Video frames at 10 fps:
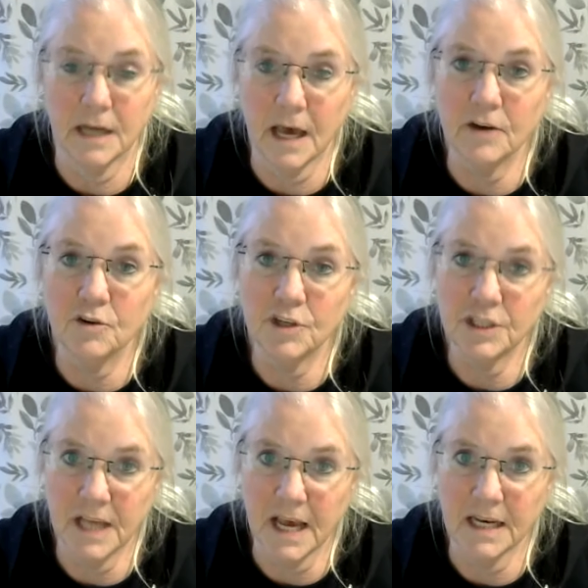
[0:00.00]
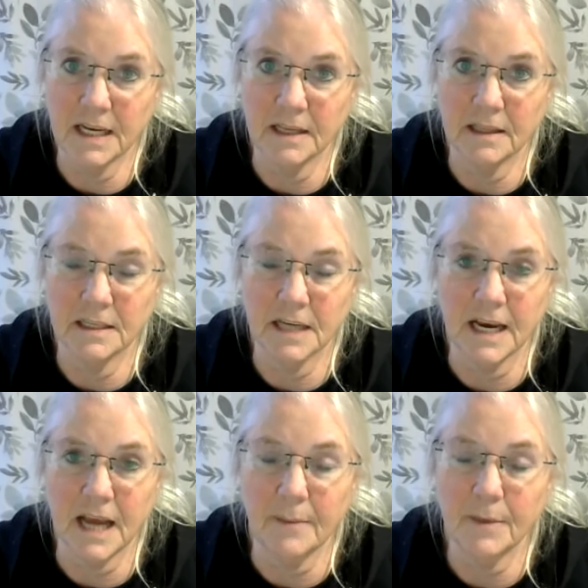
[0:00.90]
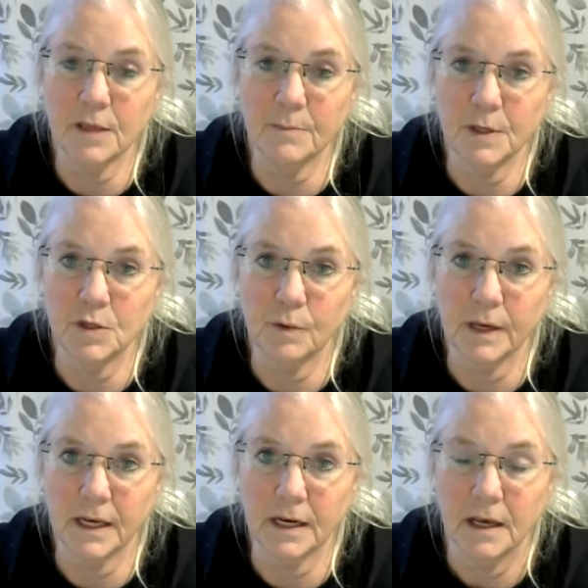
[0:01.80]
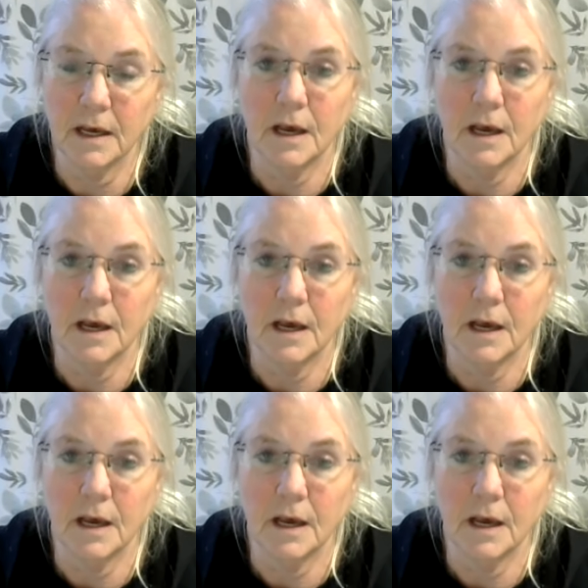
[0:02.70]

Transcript: understanding the dynamics between